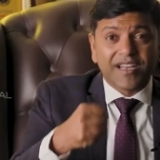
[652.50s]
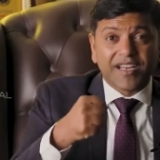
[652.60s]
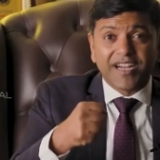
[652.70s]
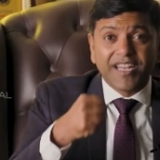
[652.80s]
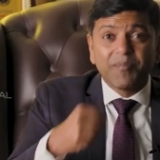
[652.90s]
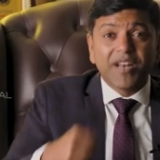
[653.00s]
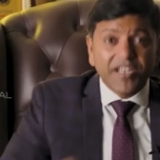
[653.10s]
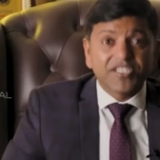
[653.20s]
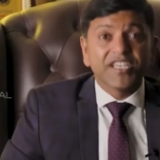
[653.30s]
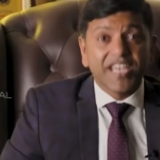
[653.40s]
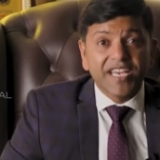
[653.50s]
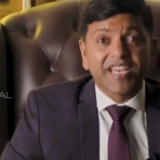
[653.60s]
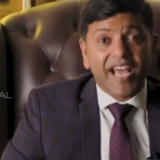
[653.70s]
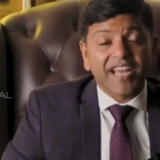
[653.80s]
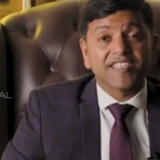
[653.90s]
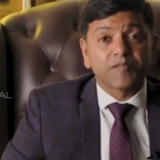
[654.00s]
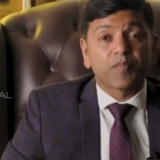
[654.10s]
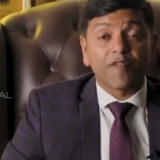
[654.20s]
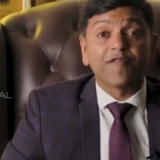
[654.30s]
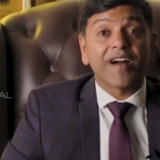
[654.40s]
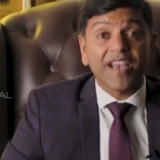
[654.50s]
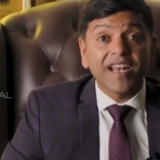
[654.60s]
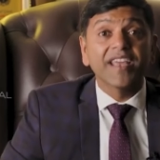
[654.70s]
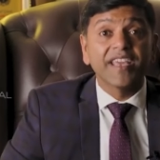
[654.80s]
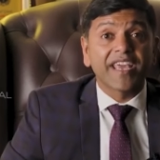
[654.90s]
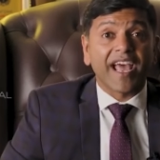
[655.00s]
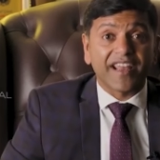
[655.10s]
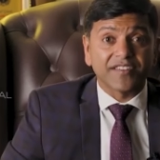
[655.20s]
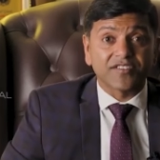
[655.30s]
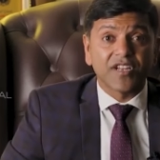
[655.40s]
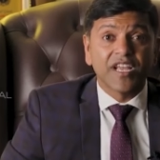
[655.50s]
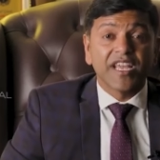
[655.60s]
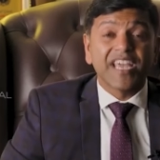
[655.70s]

credibility he carries, profile he carries,